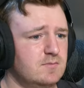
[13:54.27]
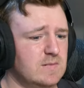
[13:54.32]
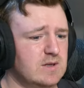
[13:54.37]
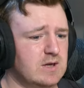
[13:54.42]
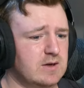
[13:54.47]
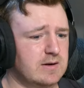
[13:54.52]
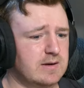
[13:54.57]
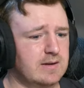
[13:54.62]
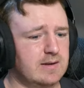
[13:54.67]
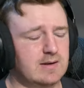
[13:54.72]

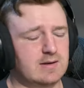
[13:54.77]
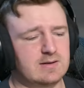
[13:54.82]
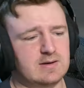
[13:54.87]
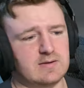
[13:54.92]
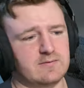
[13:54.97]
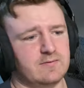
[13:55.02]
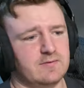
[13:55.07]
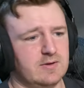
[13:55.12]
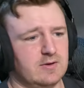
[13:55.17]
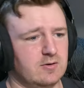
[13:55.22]
All right. Yeah.
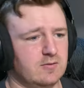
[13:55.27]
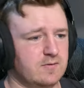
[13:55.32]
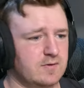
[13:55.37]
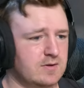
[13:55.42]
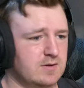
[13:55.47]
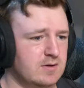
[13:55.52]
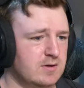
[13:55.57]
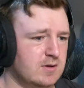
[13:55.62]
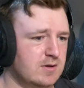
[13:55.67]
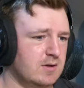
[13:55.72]
Definitely
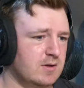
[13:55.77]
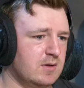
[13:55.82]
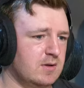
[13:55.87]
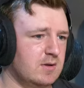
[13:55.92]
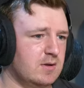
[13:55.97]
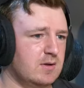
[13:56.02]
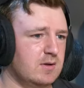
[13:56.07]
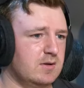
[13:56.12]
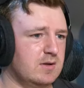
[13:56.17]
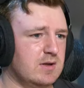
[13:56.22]
over.
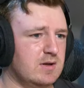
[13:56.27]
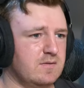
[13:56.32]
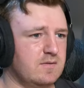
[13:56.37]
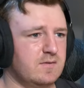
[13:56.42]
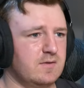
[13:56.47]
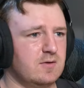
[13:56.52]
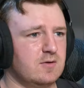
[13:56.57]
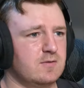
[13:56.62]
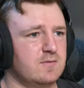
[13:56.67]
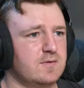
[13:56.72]

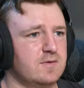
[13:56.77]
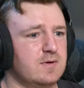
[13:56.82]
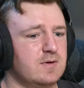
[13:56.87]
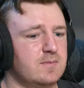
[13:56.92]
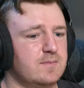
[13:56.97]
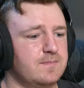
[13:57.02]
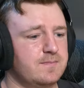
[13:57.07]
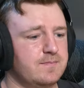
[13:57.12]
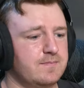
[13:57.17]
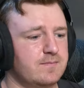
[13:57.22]
Definitely over.
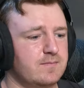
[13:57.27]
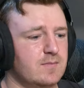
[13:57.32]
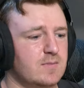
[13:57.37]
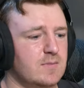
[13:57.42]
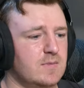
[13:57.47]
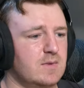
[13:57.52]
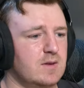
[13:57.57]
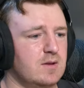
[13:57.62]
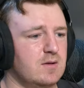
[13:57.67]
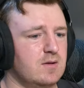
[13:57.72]

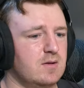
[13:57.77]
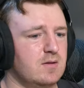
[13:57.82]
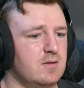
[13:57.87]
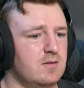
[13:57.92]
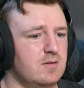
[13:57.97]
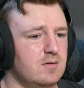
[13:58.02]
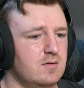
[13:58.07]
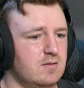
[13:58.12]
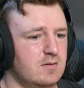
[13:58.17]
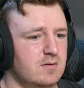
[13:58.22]

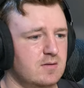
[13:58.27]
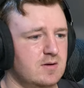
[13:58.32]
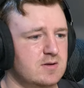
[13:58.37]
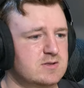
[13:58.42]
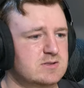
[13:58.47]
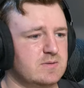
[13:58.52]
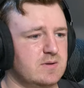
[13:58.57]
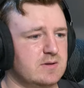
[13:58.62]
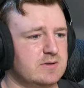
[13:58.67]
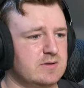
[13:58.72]
Alright,
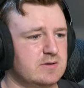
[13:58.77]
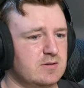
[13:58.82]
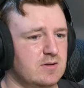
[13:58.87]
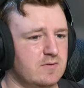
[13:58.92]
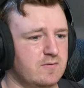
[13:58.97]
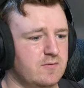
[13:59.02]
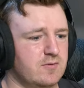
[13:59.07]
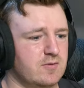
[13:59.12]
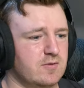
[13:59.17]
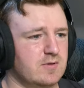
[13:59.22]
so you got the
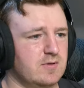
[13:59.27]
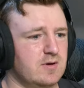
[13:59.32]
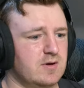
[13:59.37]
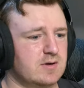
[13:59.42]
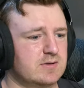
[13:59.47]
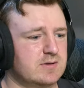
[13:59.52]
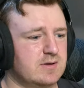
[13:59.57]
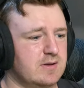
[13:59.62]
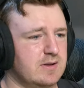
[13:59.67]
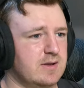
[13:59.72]
top four
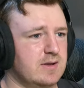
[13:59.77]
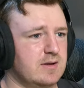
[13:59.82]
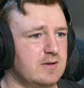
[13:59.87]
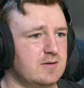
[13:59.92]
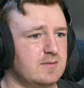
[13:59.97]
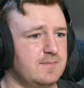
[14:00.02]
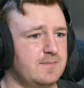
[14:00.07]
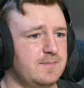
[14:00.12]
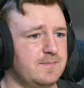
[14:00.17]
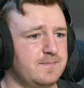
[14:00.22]
locked in
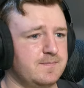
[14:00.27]
again.